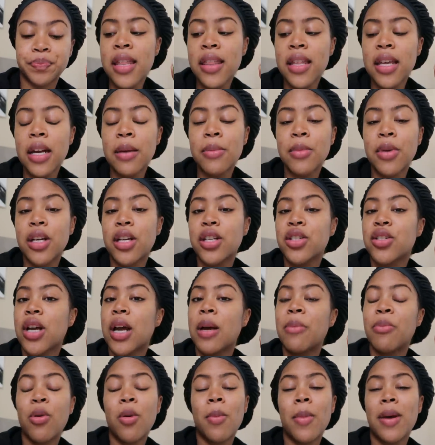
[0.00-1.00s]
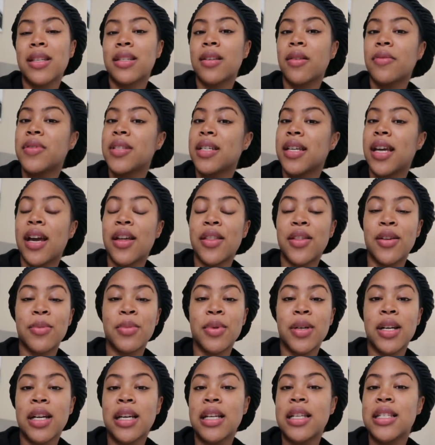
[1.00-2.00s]
And then I'm going to try and pull myself together
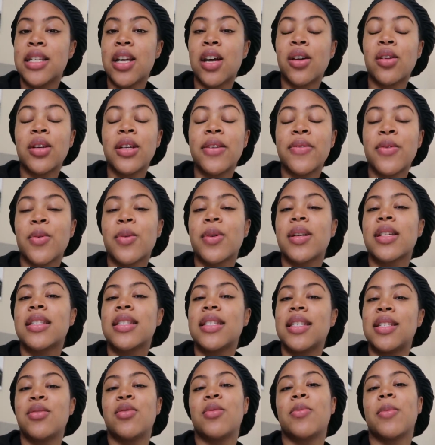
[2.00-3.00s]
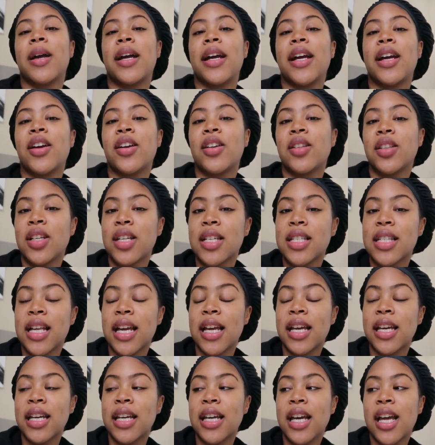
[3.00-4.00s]
because y'all don't even want to see what my hair looks
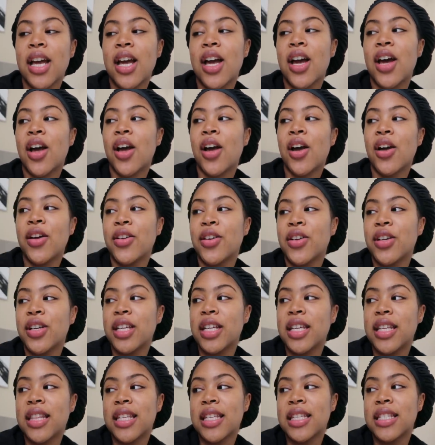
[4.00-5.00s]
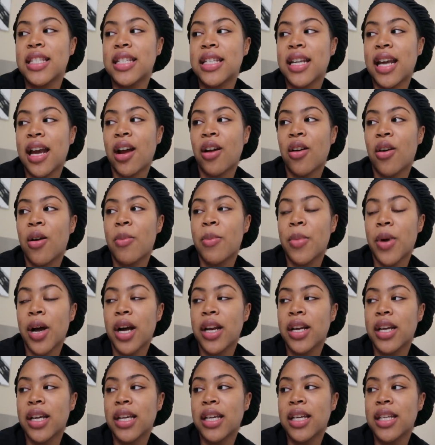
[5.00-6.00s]
like underneath this daggone
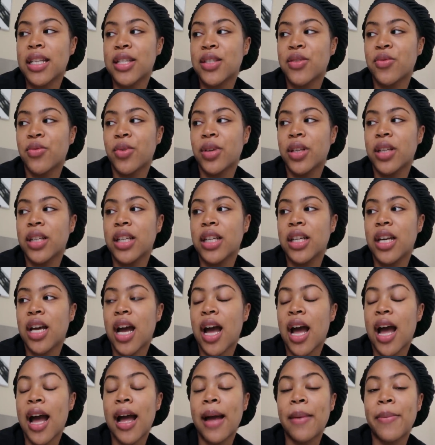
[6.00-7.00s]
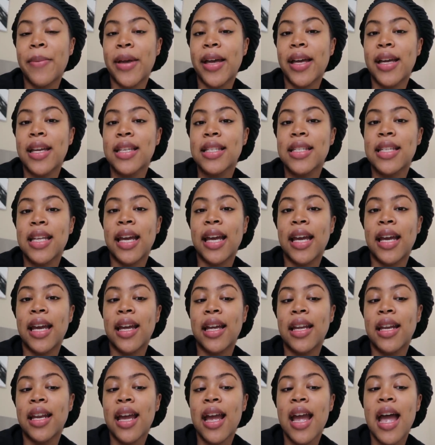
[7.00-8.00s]
bonnet it's really a hot mess
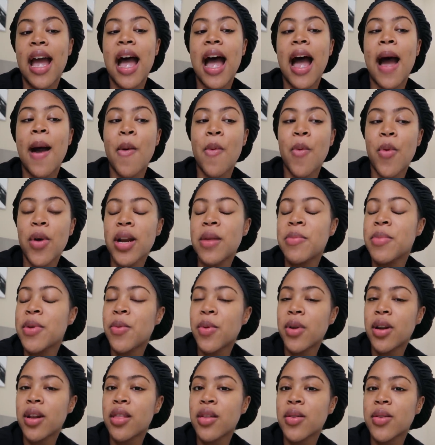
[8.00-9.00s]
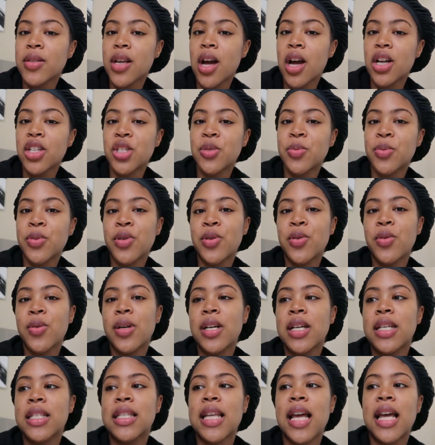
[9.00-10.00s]
and i want to be one of those
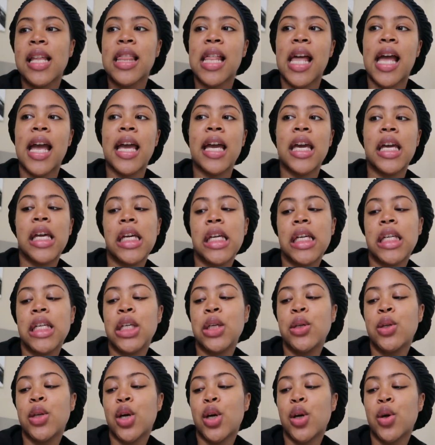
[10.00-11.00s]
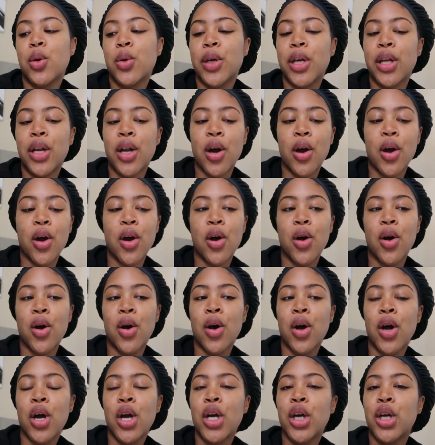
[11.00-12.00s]
entrepreneurs that like you know get
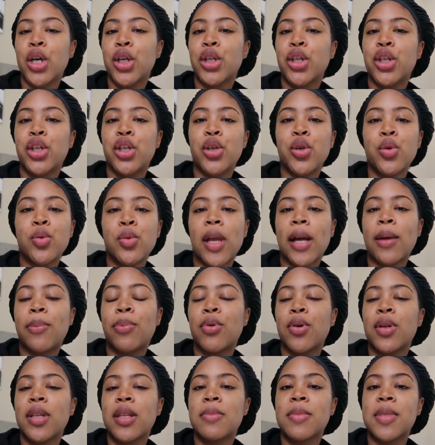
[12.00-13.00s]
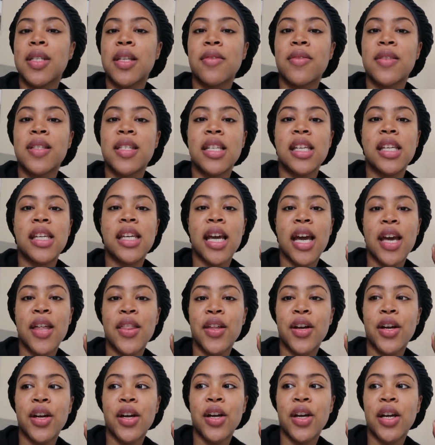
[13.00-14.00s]
all cute like pull themselves
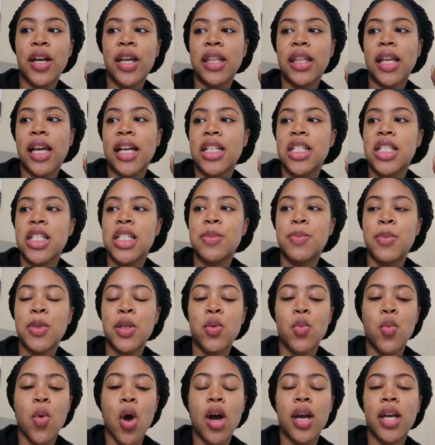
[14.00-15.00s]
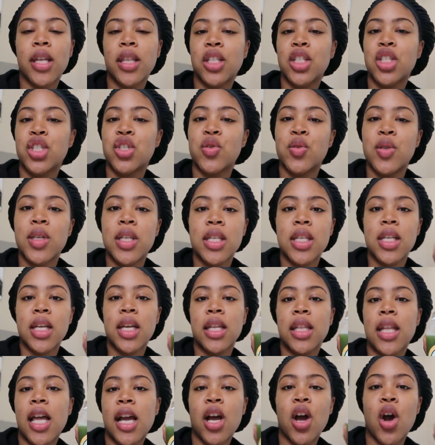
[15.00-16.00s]
together and like just be walking the streets
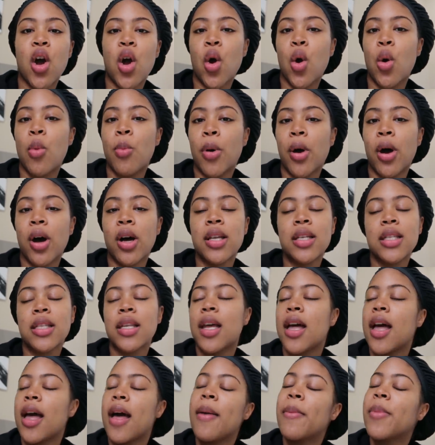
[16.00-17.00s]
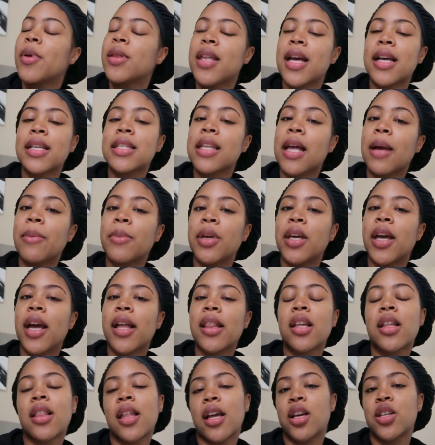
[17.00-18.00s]
looking like a whole boss but that's not me
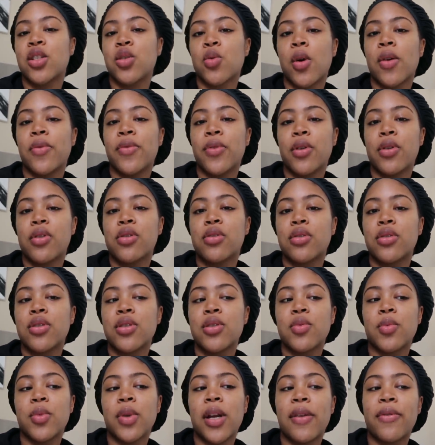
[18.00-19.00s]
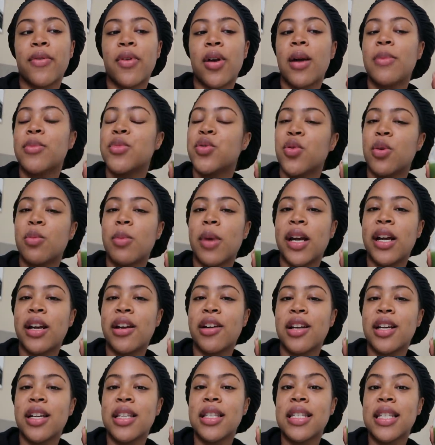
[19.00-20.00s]
i look like a 12 year old whenever i'm doing my
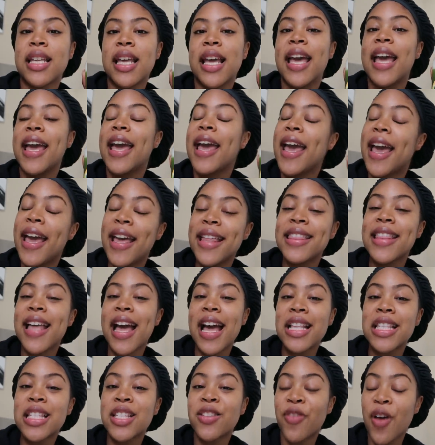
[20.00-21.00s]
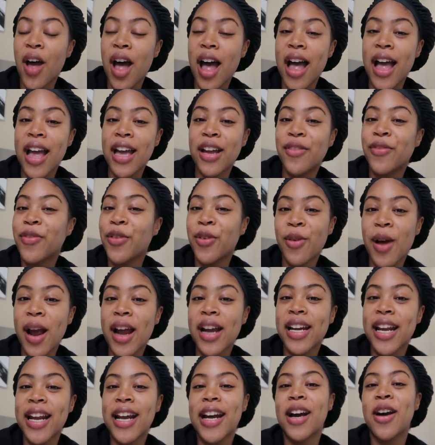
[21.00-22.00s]
errands and that's fine for
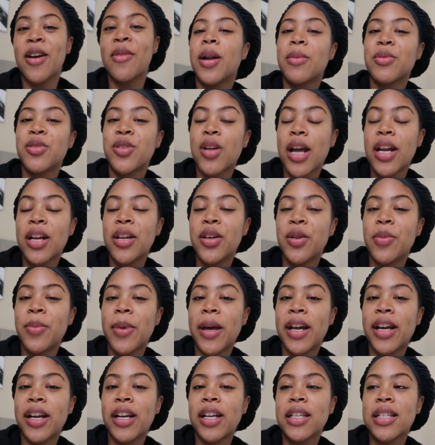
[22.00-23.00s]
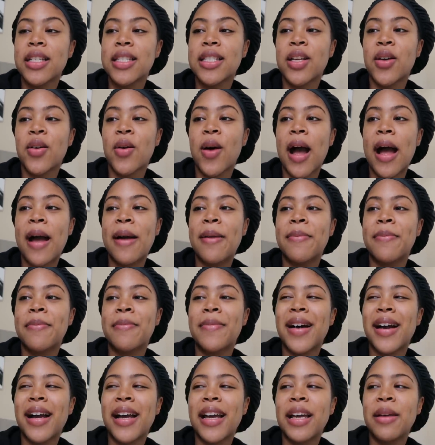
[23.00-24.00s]
right now but i'm trying to do better so i
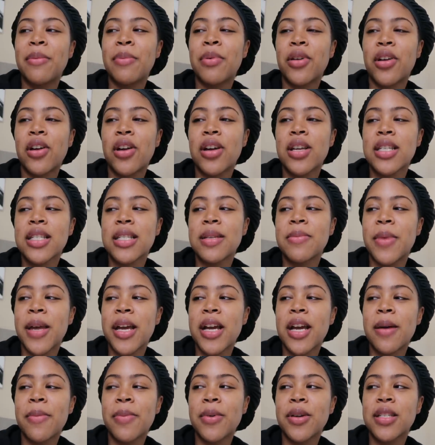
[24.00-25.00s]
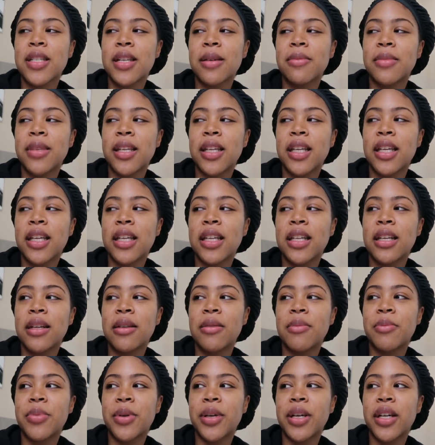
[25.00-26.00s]
might put on some makeup or
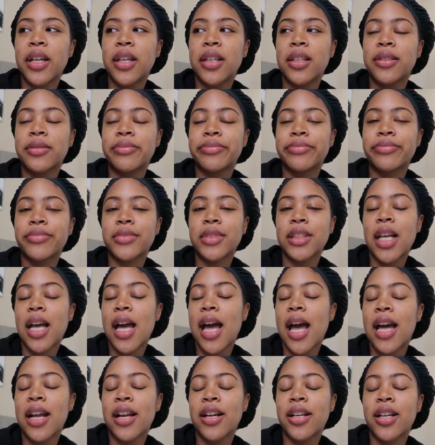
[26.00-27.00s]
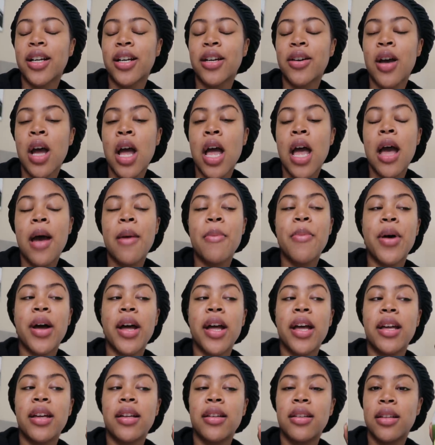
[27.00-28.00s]
something but i don't know
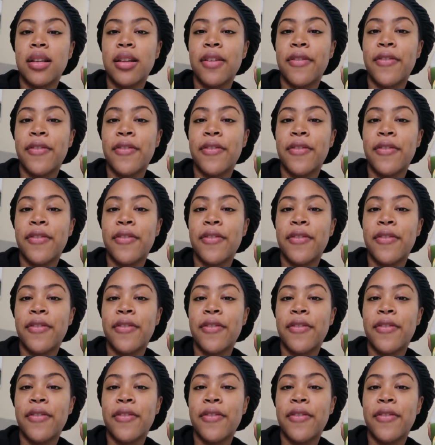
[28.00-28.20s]
but